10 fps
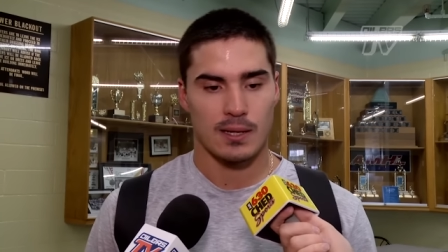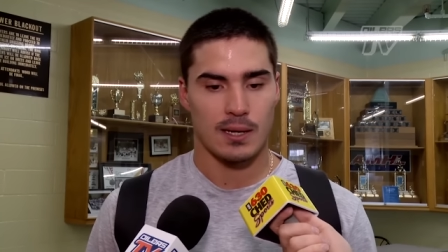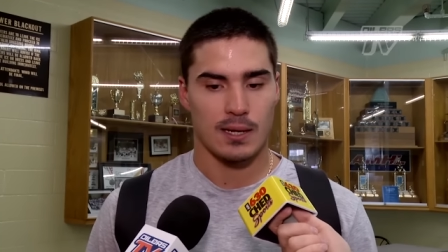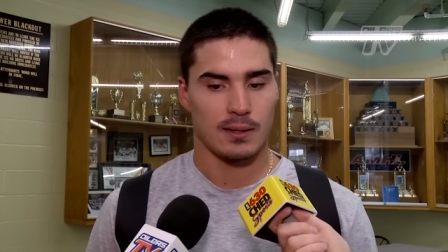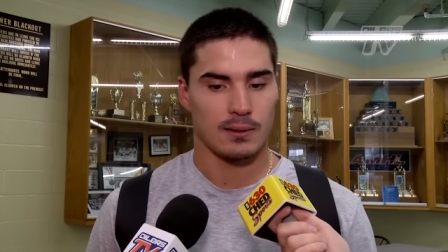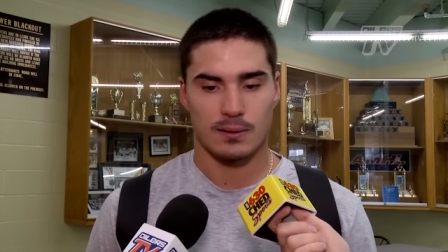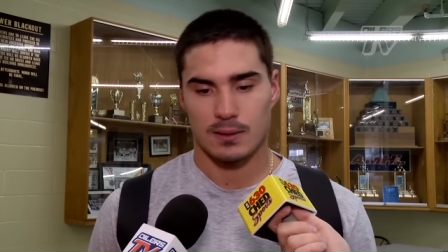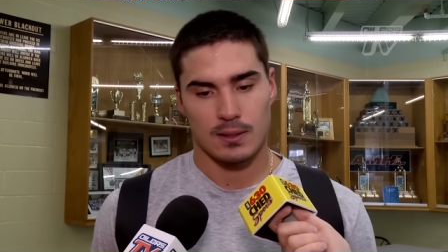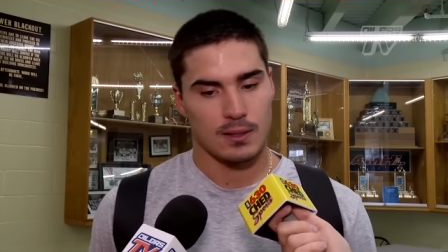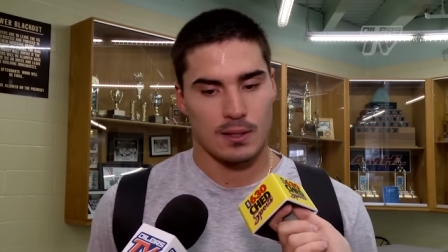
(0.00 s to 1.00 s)
And
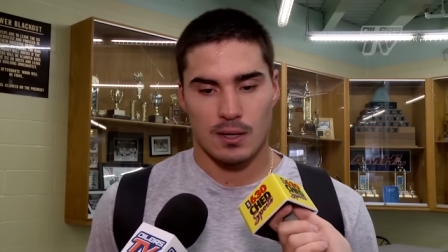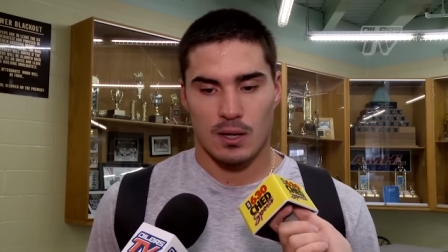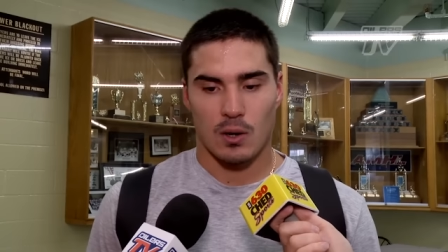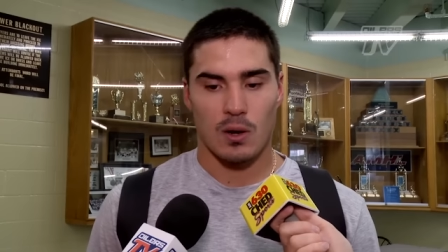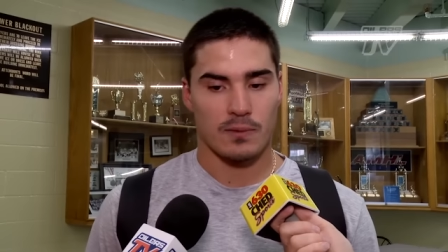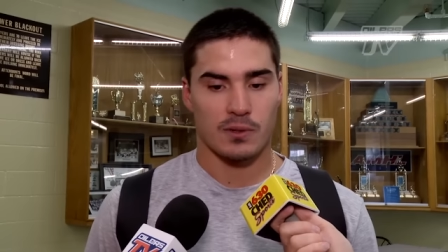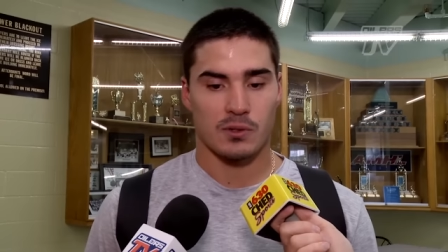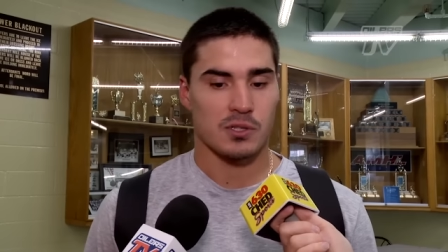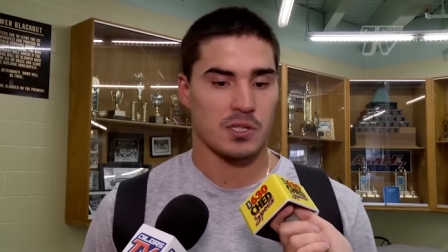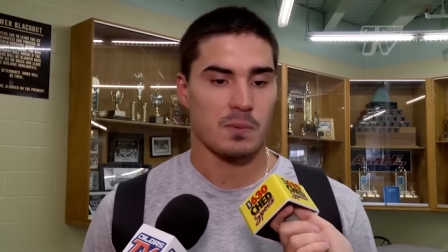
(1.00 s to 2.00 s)
well, after
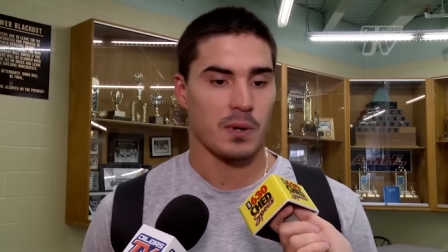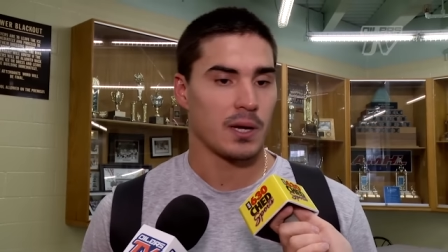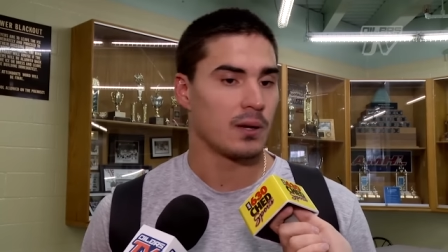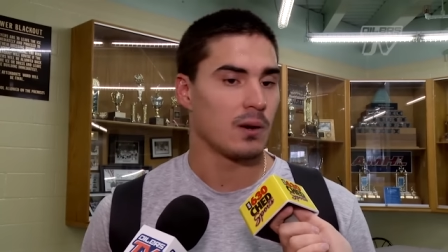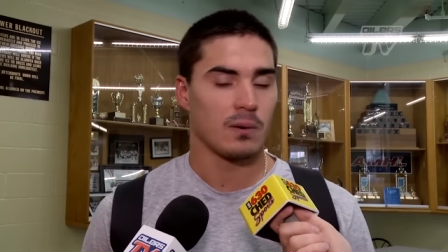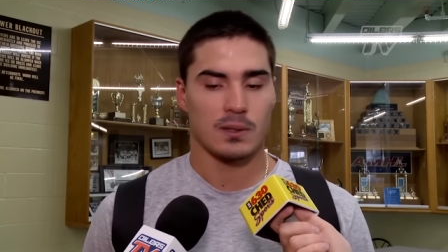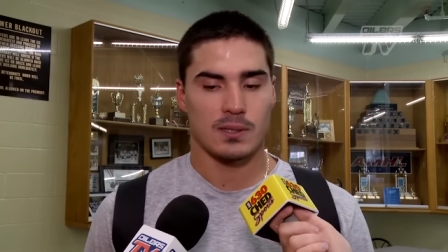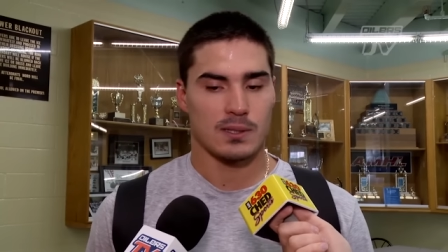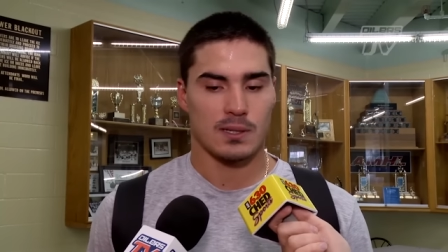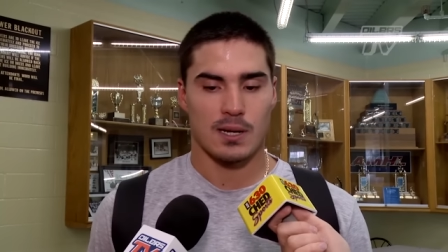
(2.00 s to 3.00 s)
you just play, you know, oh,
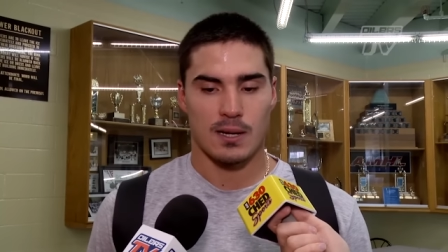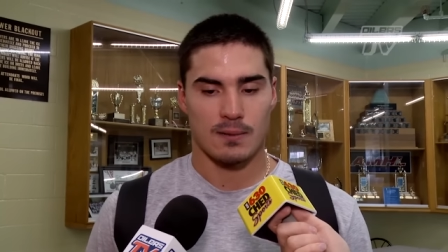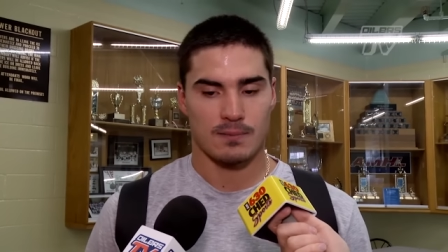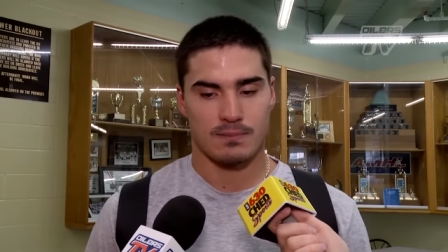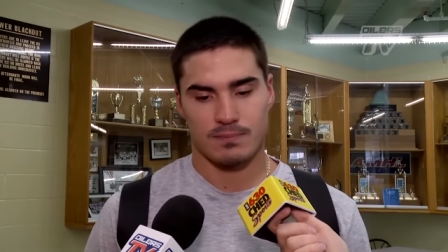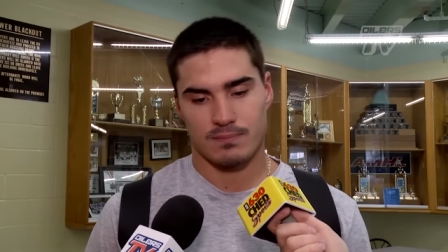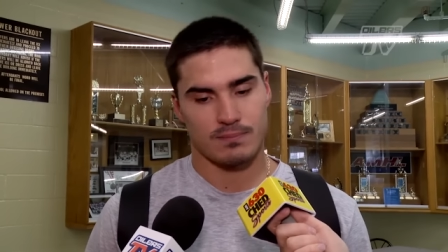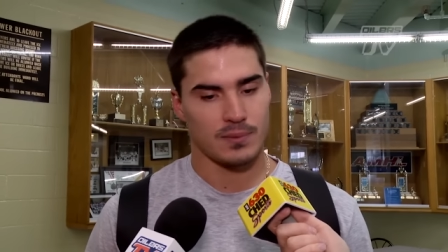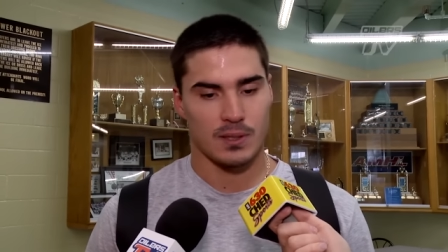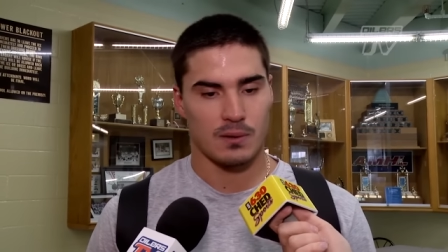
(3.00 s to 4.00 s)
it's uh,
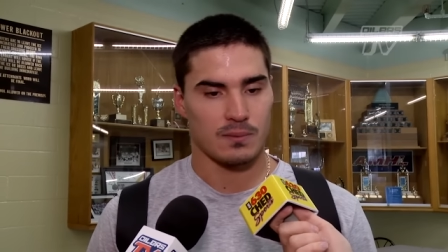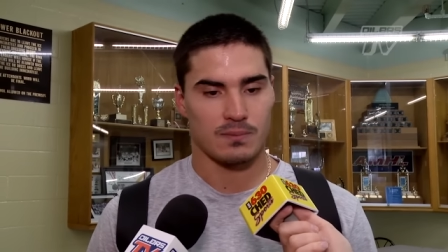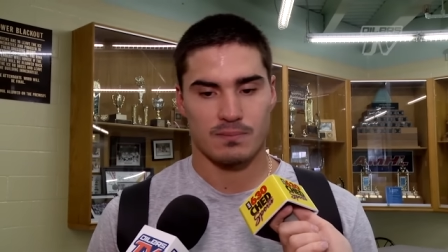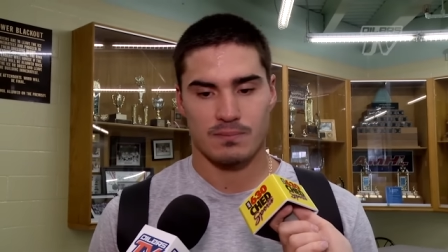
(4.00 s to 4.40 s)
you know,